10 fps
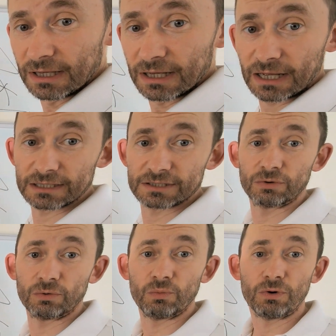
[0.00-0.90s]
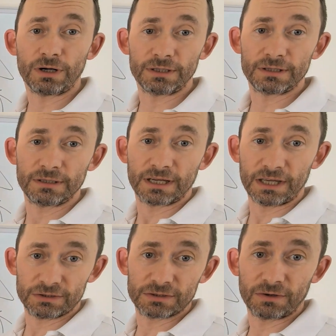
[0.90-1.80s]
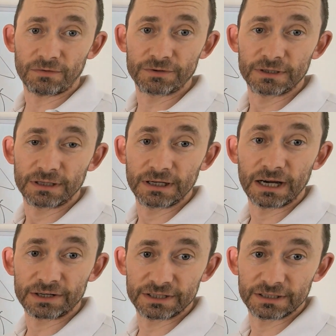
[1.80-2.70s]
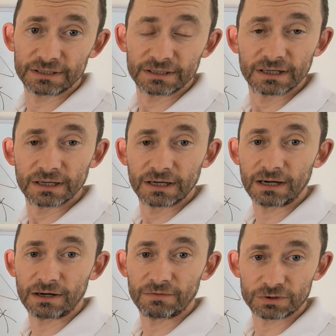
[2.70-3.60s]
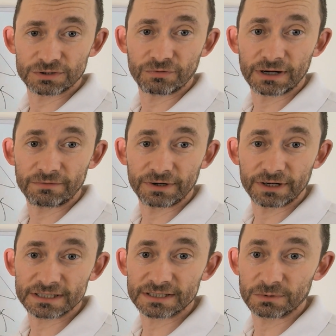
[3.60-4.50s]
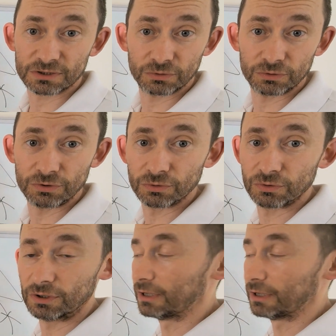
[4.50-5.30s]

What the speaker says: And so what Cayosoft Guardian first recovery customers could do